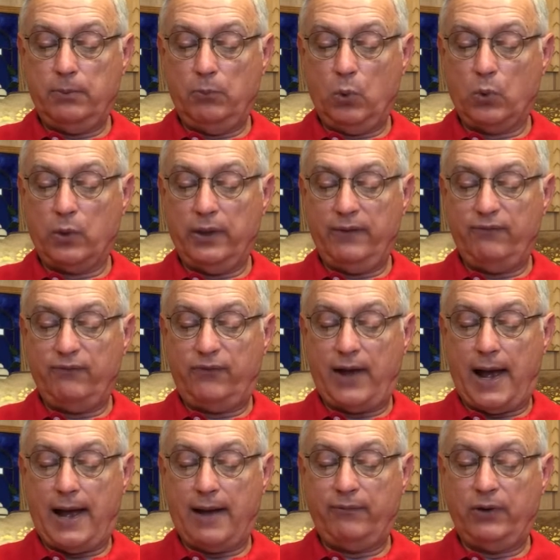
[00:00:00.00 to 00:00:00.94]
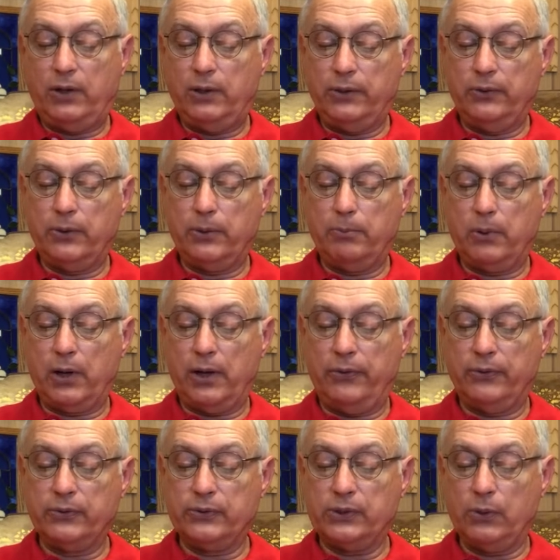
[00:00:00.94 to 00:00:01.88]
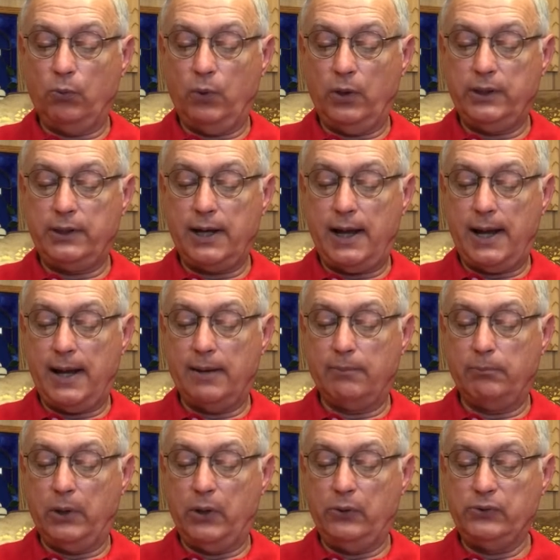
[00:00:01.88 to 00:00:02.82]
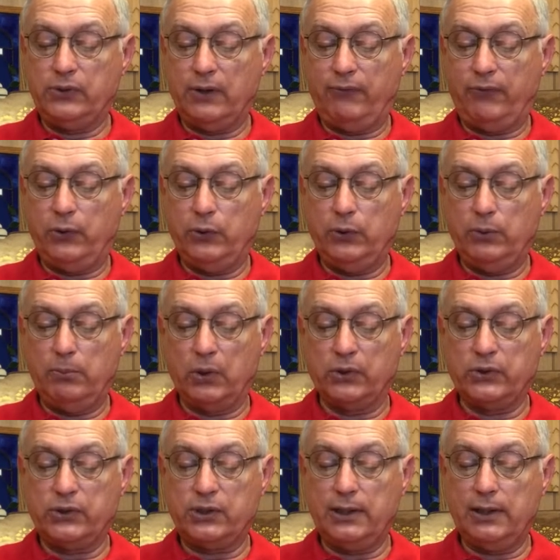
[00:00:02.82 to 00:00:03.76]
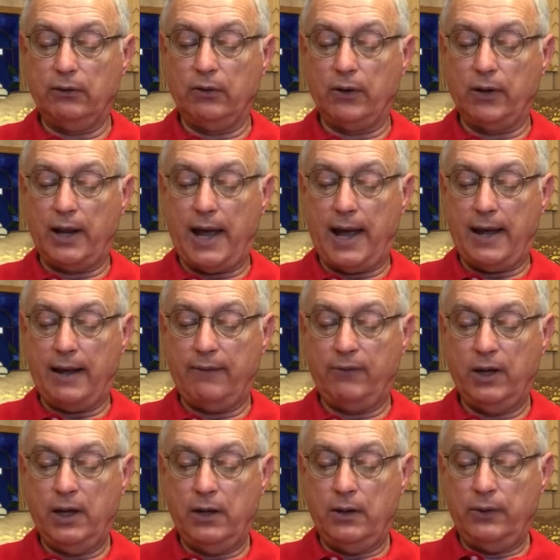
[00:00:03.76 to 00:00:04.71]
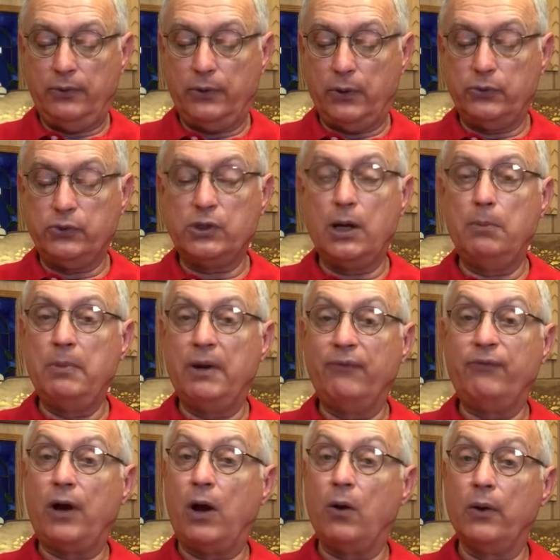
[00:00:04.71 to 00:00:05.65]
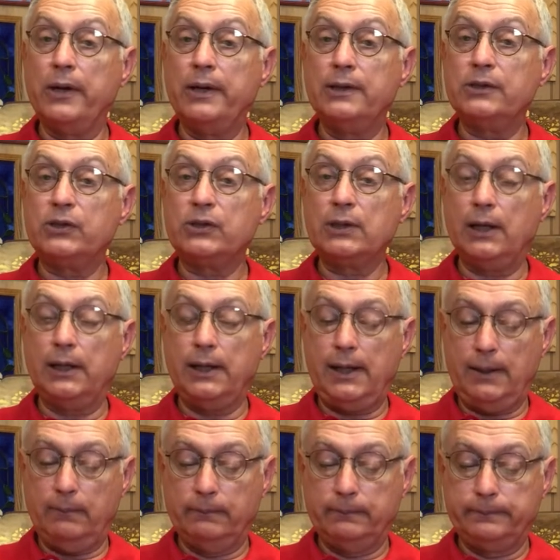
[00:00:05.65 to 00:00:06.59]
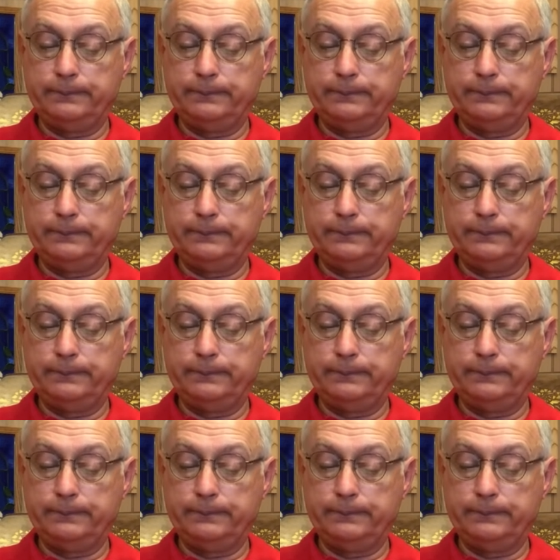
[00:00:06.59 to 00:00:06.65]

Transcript: to more than 500 brothers at one time, most of whom are still alive, though some have fallen asleep.